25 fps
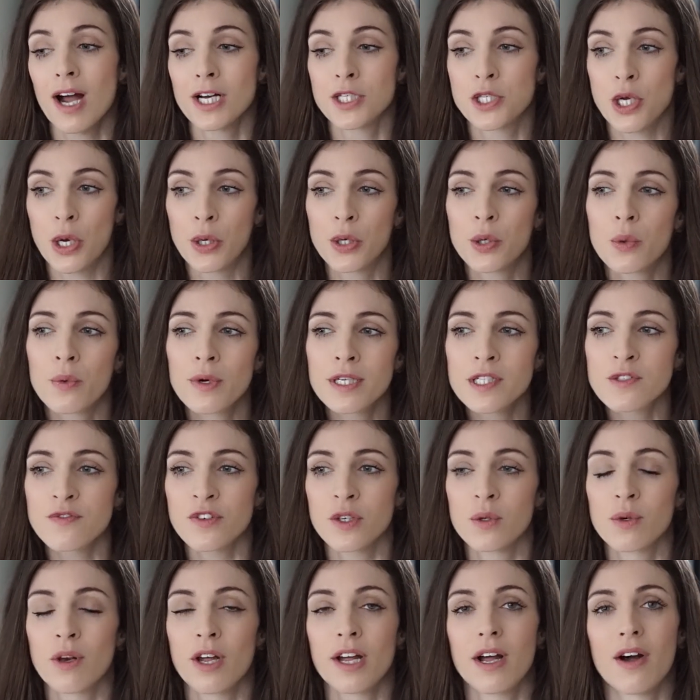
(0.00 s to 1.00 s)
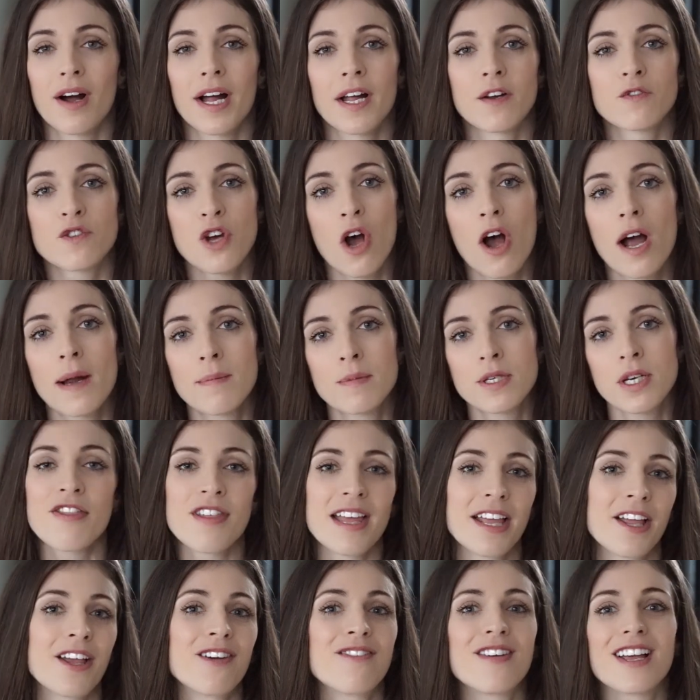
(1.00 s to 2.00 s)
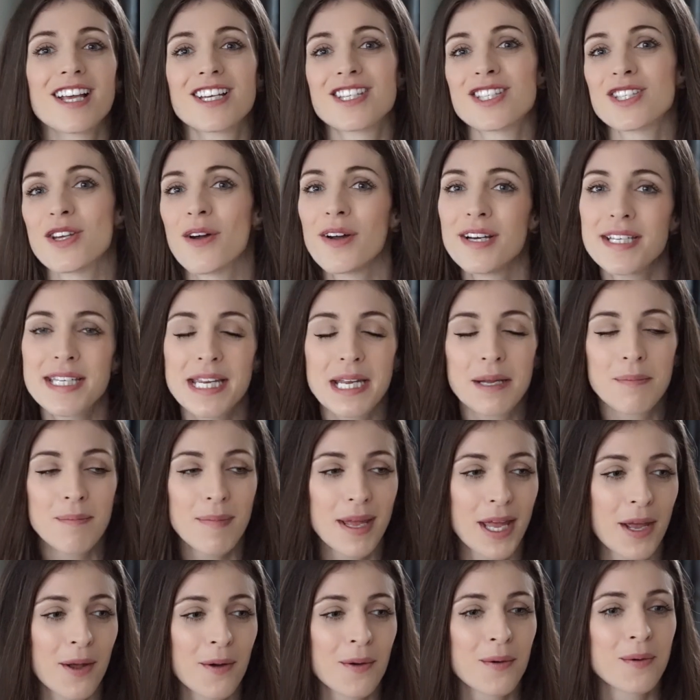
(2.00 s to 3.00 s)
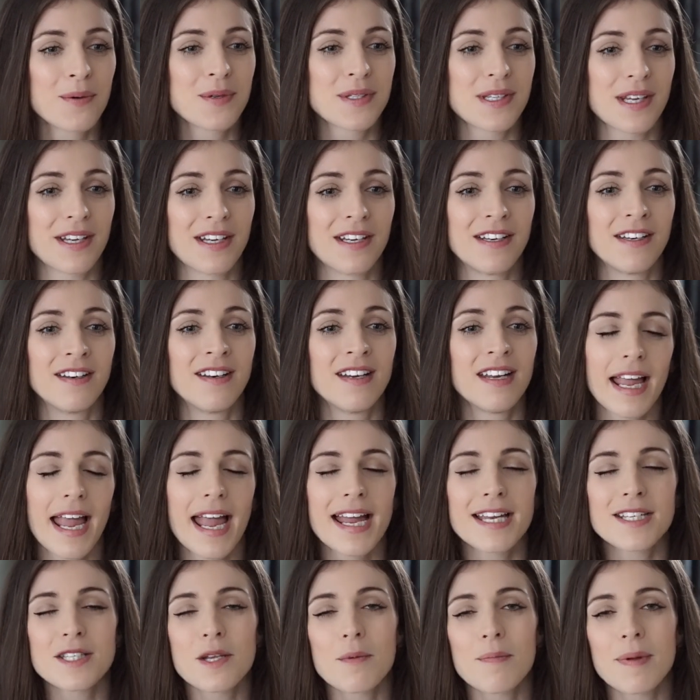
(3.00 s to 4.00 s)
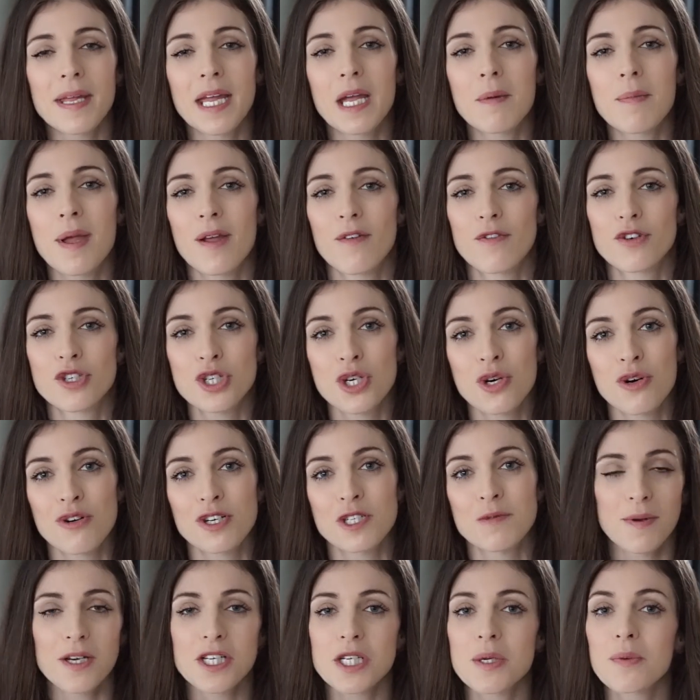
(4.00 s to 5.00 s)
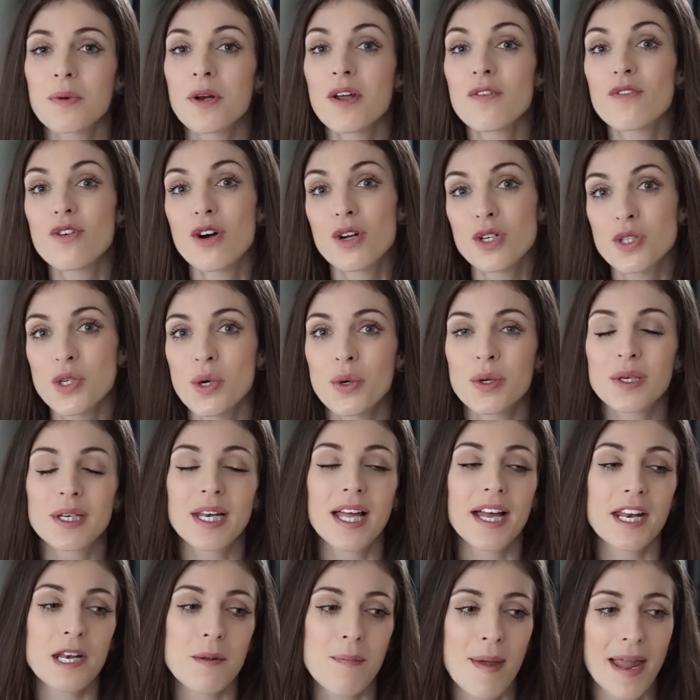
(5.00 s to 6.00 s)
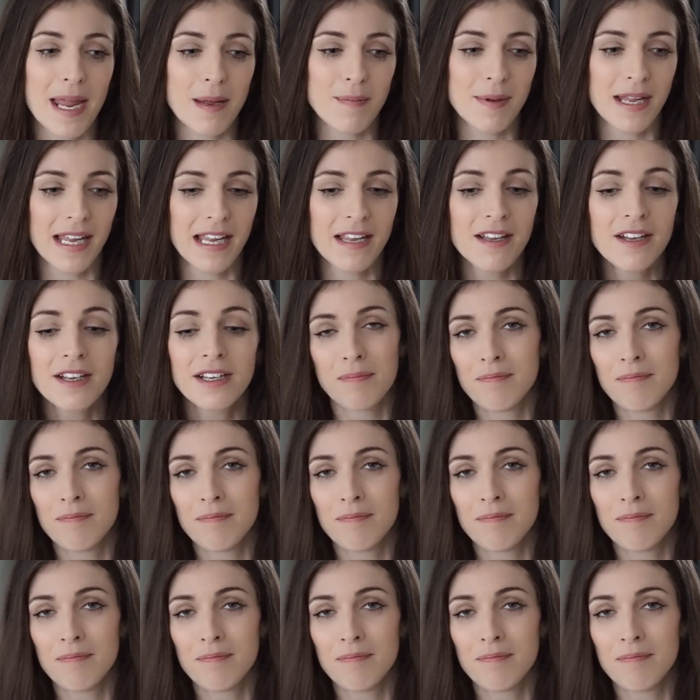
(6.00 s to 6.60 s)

I don't always feel like I have time to think of exciting meals, and it ends up being a bit of a chore, especially when I've got a toddler and a baby